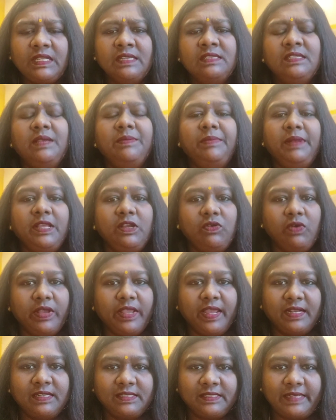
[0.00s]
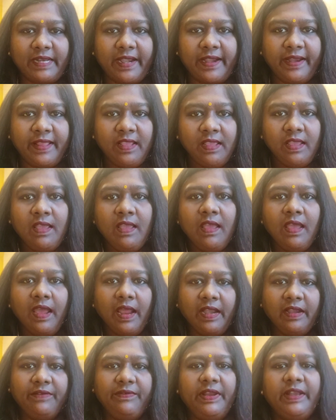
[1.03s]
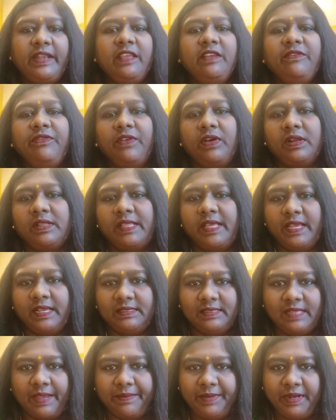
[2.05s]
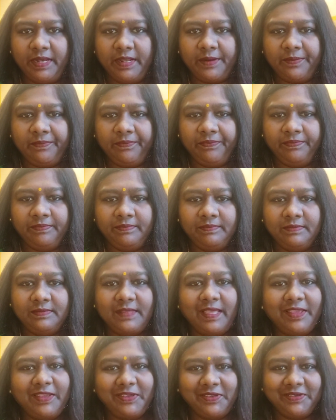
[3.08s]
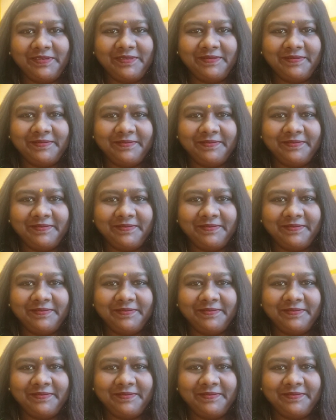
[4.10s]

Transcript: simply going and standing and waiting for the examiner. Thank you.